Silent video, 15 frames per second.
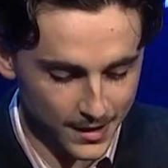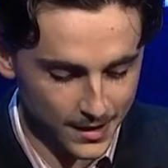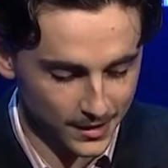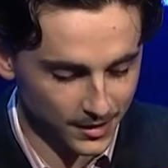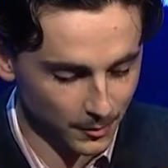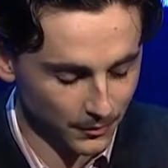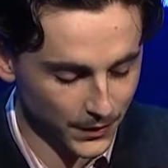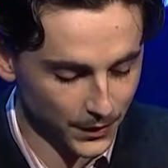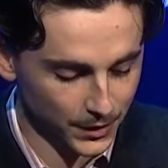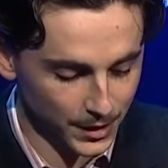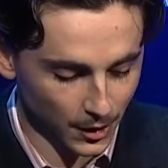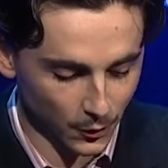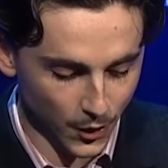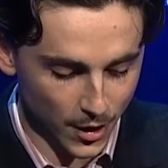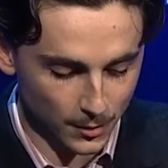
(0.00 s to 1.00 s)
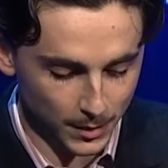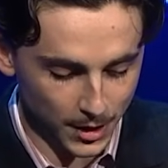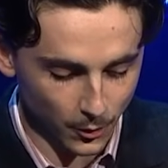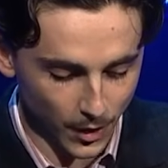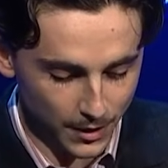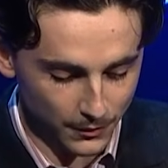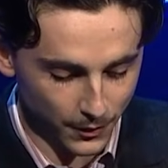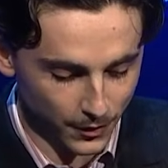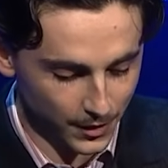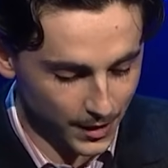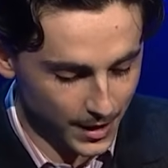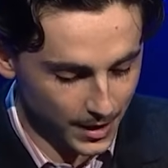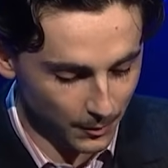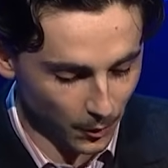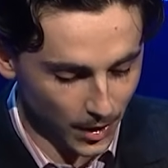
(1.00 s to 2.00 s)
"Yes, I'm feeling incredibly grateful
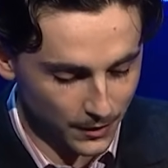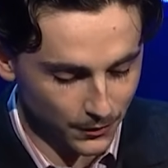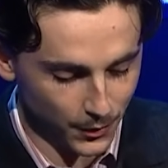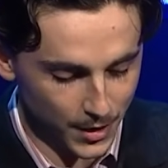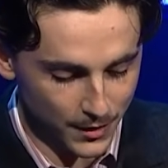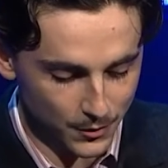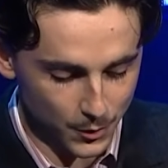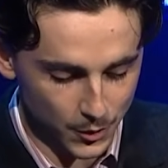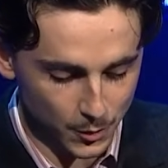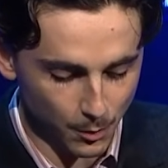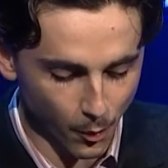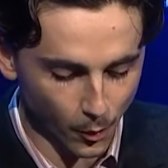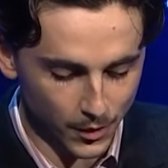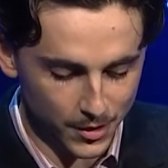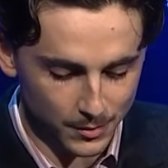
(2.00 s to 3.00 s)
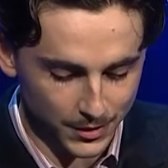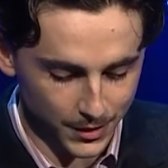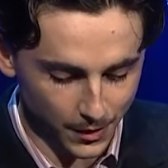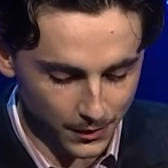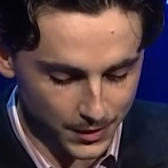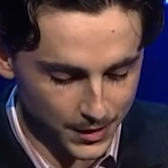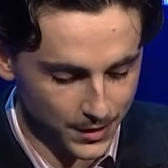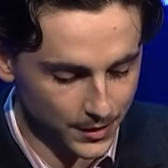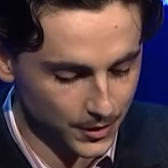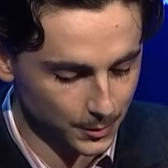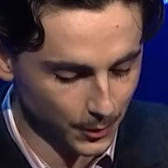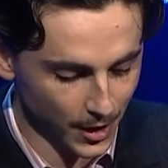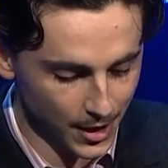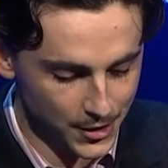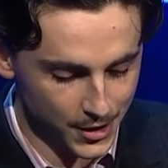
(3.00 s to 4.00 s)
tonight. I'm grateful to everyone who poured themselves into this
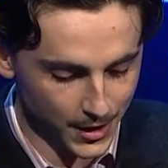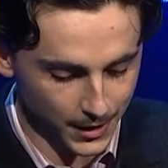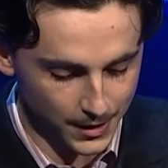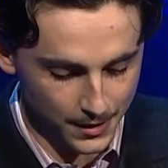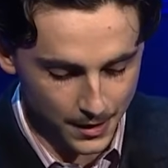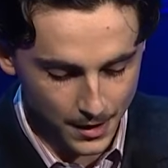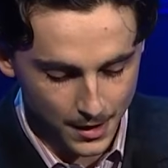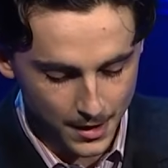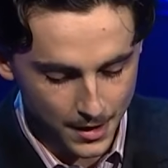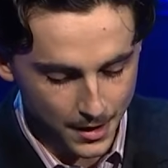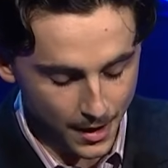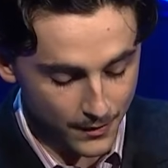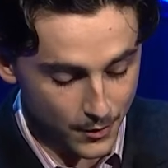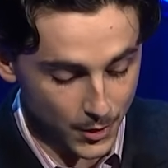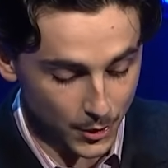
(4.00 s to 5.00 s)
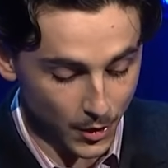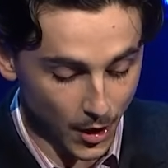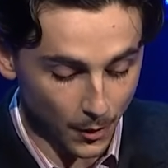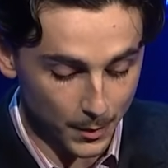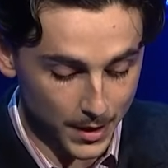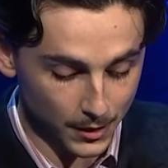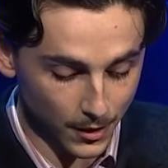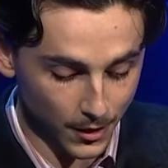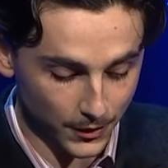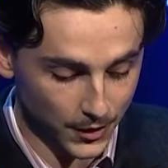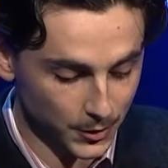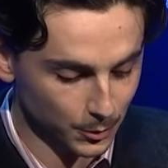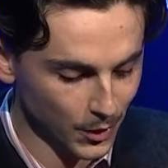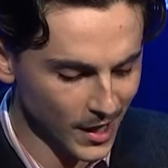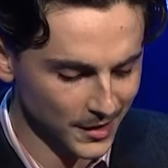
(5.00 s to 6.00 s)
project, everyone who helped me along
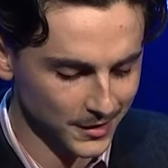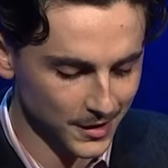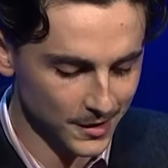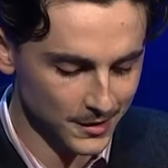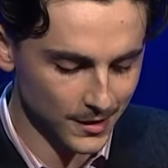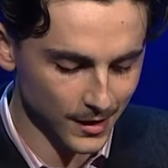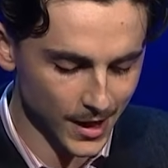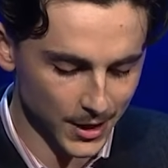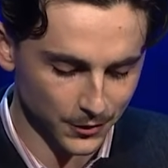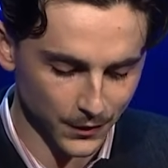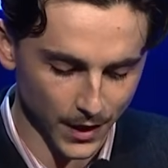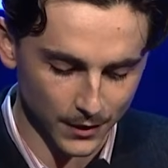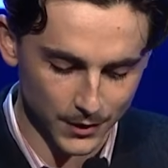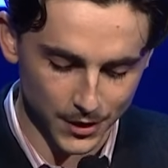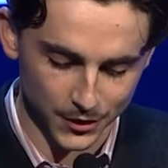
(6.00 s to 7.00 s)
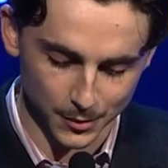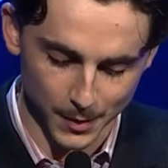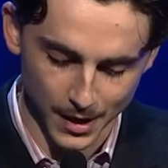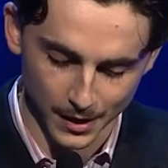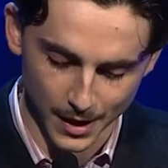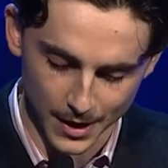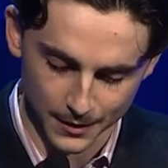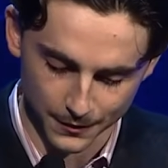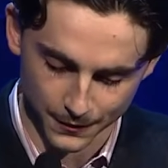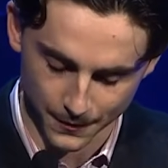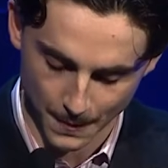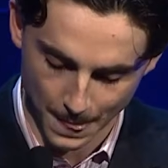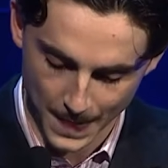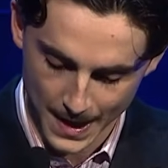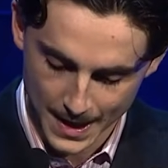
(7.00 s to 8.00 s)
this process the last 5 years of my life.
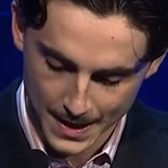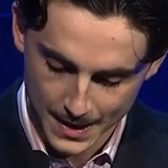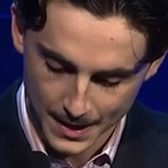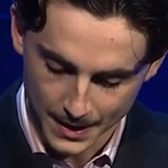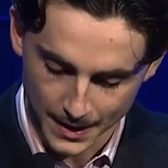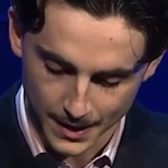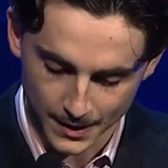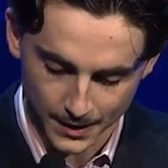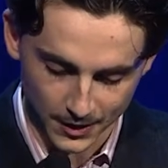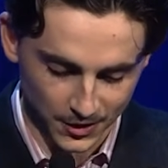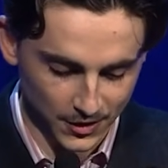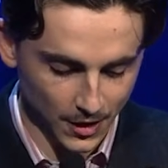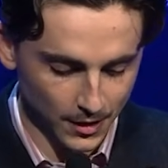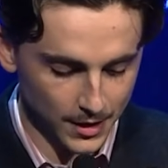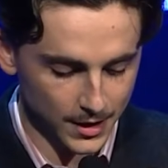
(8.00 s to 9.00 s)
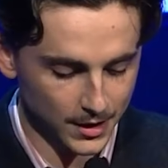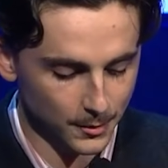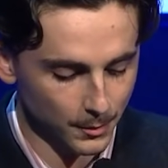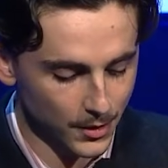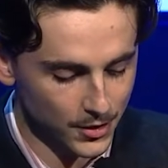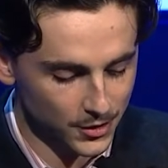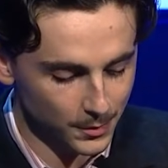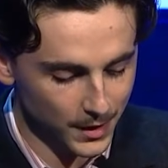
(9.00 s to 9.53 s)
Getting to study and immerse